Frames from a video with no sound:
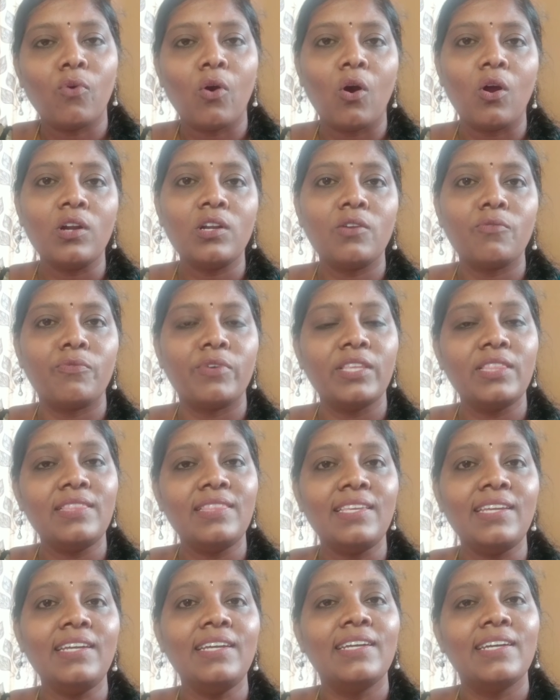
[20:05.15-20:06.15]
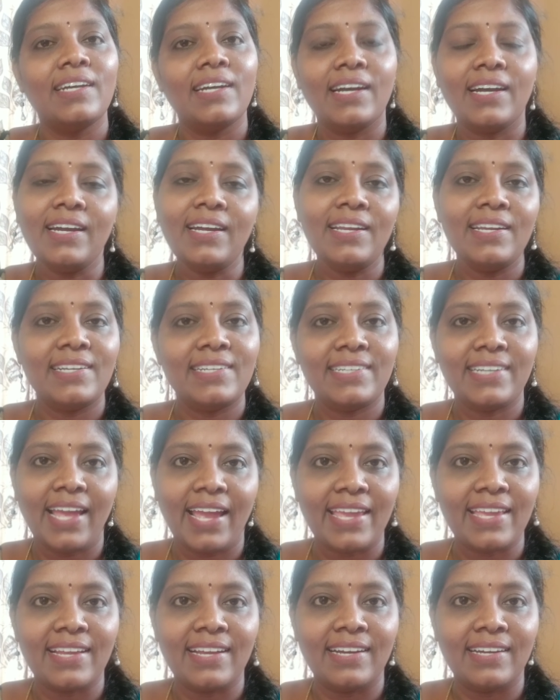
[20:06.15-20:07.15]
fought with a
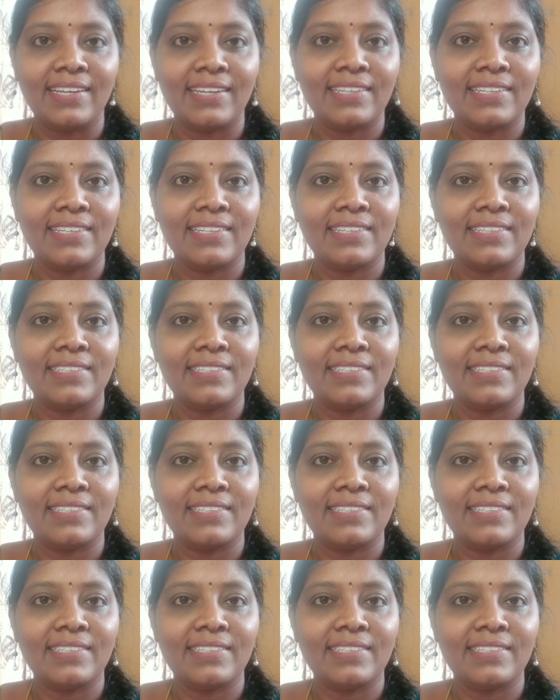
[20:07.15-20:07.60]
tiger.